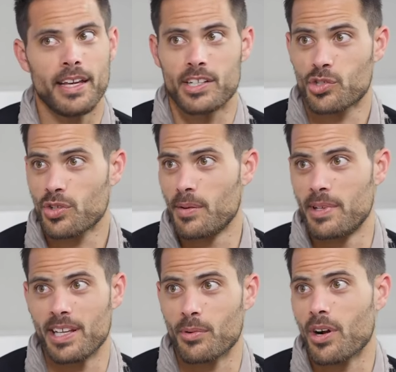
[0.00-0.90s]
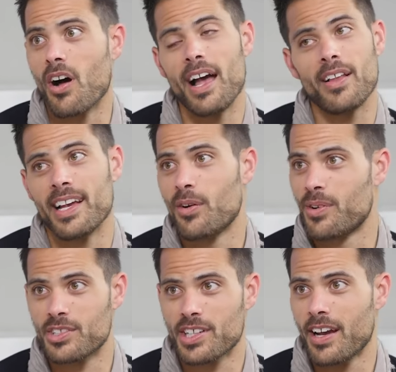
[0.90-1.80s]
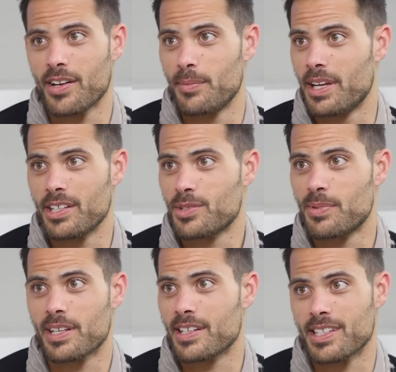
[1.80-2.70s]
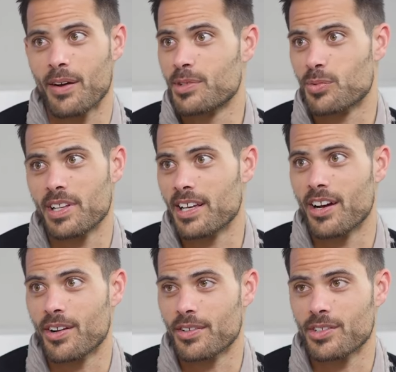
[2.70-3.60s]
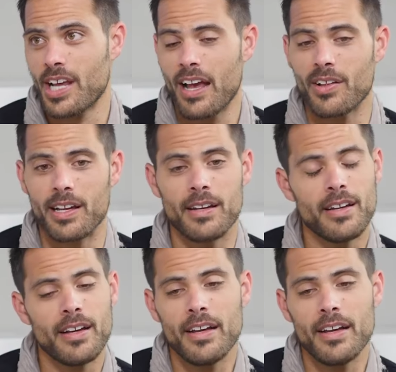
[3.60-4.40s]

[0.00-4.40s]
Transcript: extreme, and they were all L A Orange County based, because yeah. that was where they got all their talent.